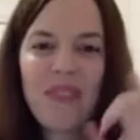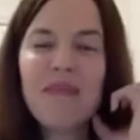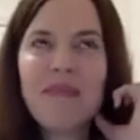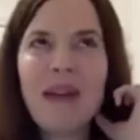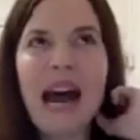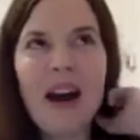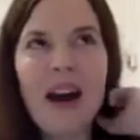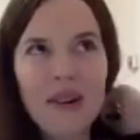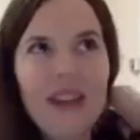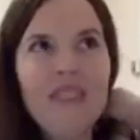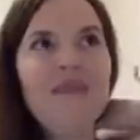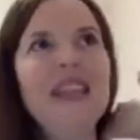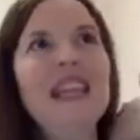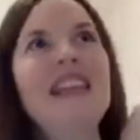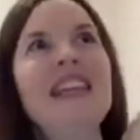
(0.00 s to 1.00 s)
power,
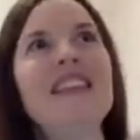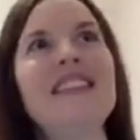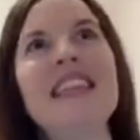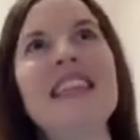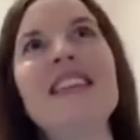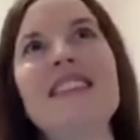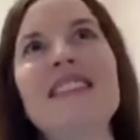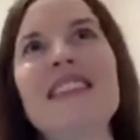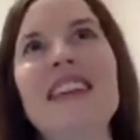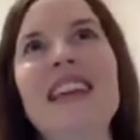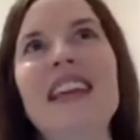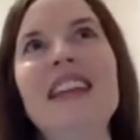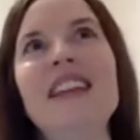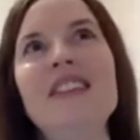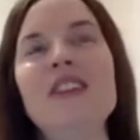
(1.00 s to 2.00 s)
it
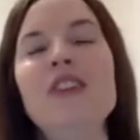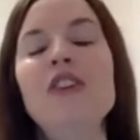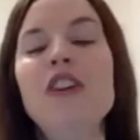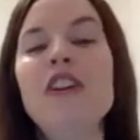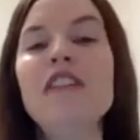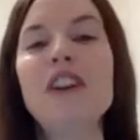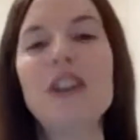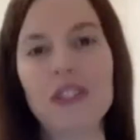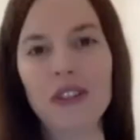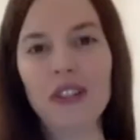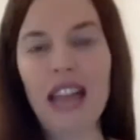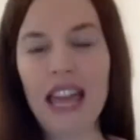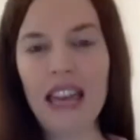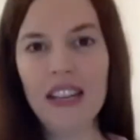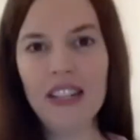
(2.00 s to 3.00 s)
is a
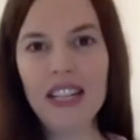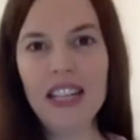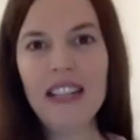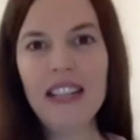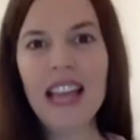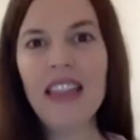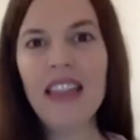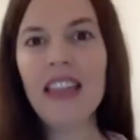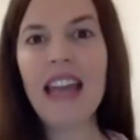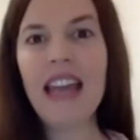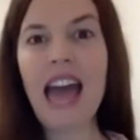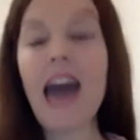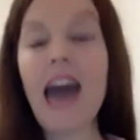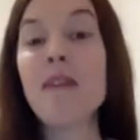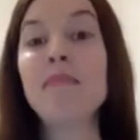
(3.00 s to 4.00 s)
universal energy that
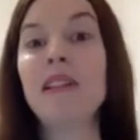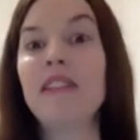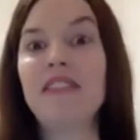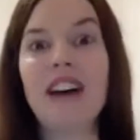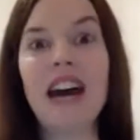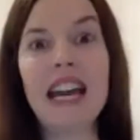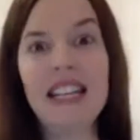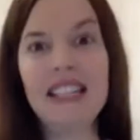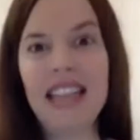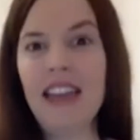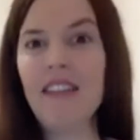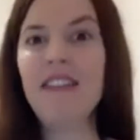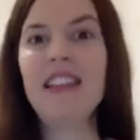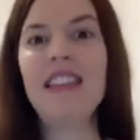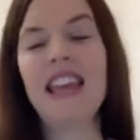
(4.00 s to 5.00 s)
amplifies
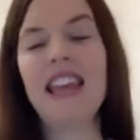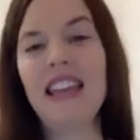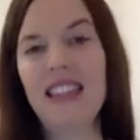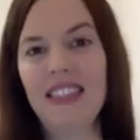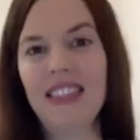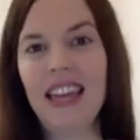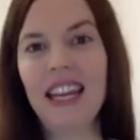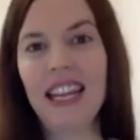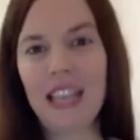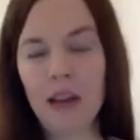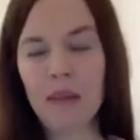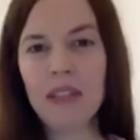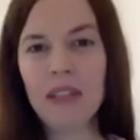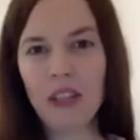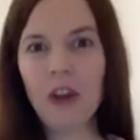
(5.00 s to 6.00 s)
everything that it
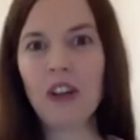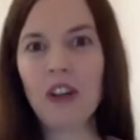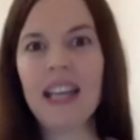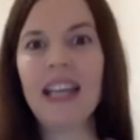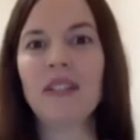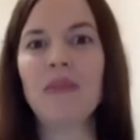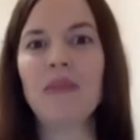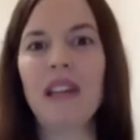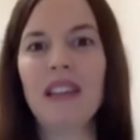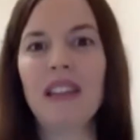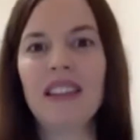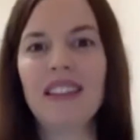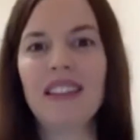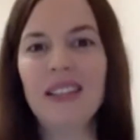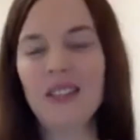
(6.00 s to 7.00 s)
comes in contact with.
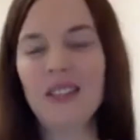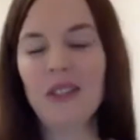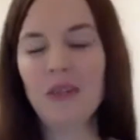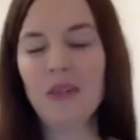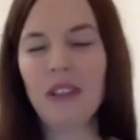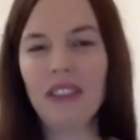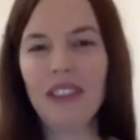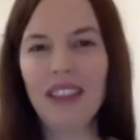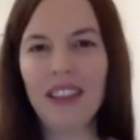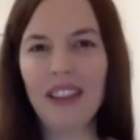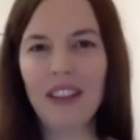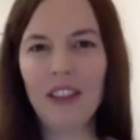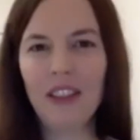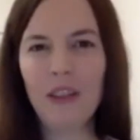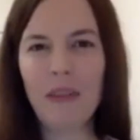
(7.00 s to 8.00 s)
This is what
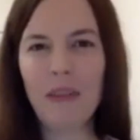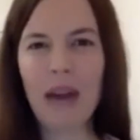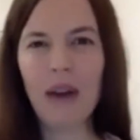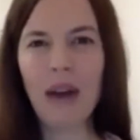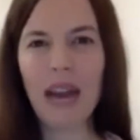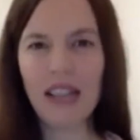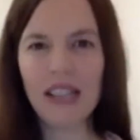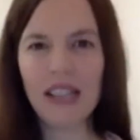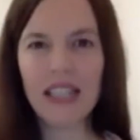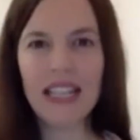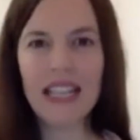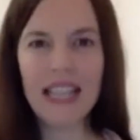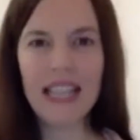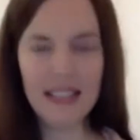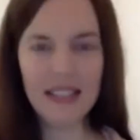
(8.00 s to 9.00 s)
the power
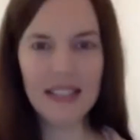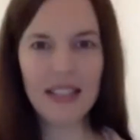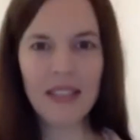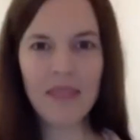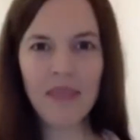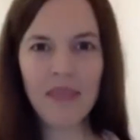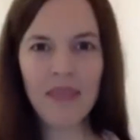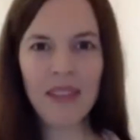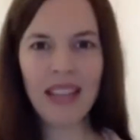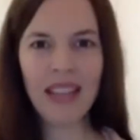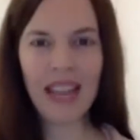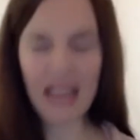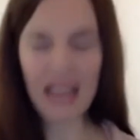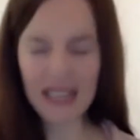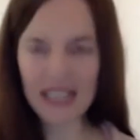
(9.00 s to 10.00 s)
actually is.
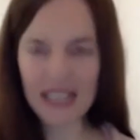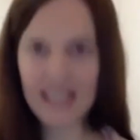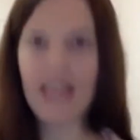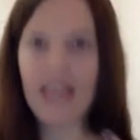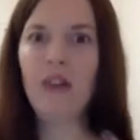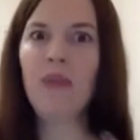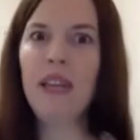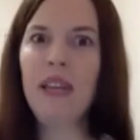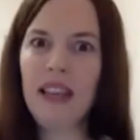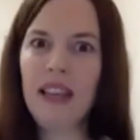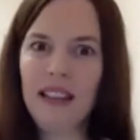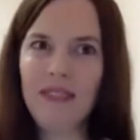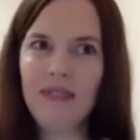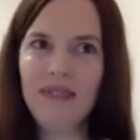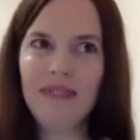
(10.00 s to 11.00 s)
And as I said, we
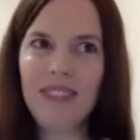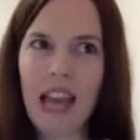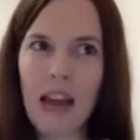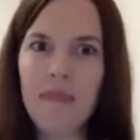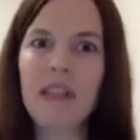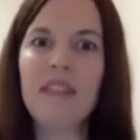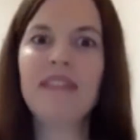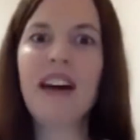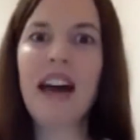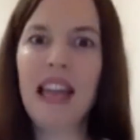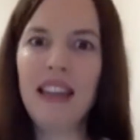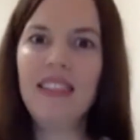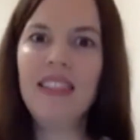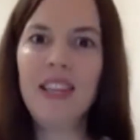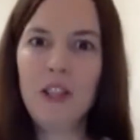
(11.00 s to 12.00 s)
can
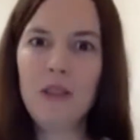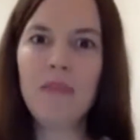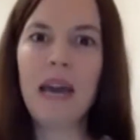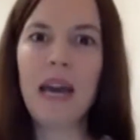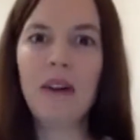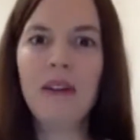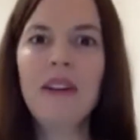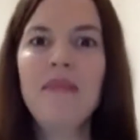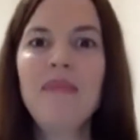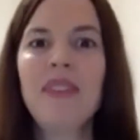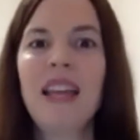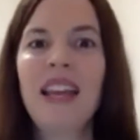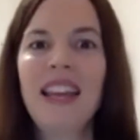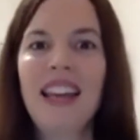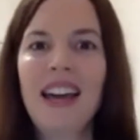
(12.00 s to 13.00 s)
amplify this power
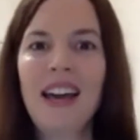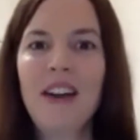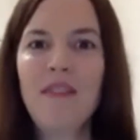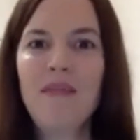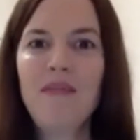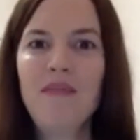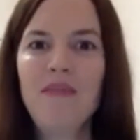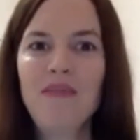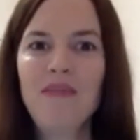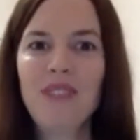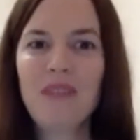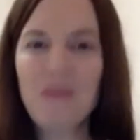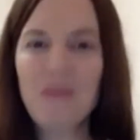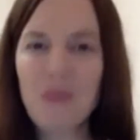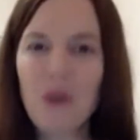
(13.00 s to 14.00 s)

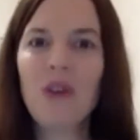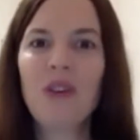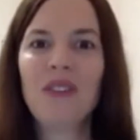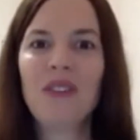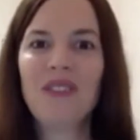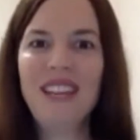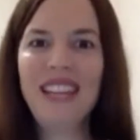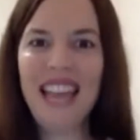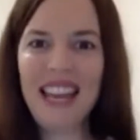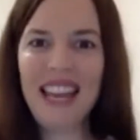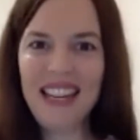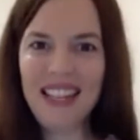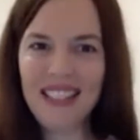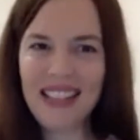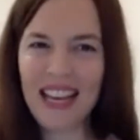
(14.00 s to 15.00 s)
the more we get
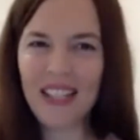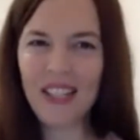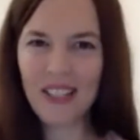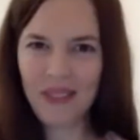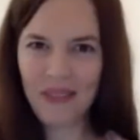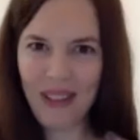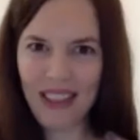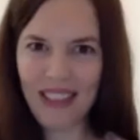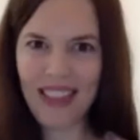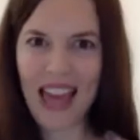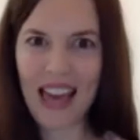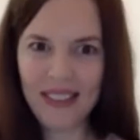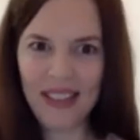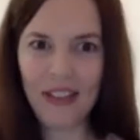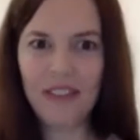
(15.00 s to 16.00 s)
in touch with
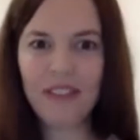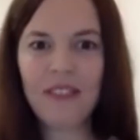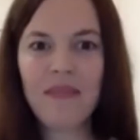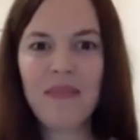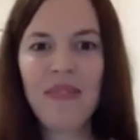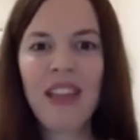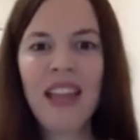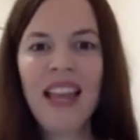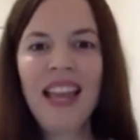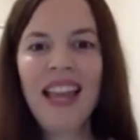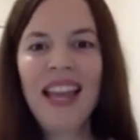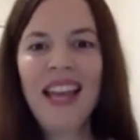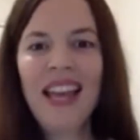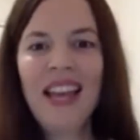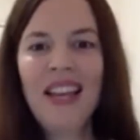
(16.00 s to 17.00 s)
ourselves.
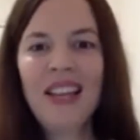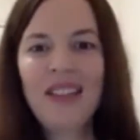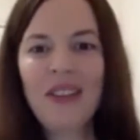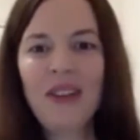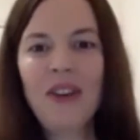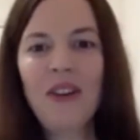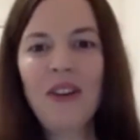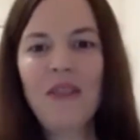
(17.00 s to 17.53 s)
So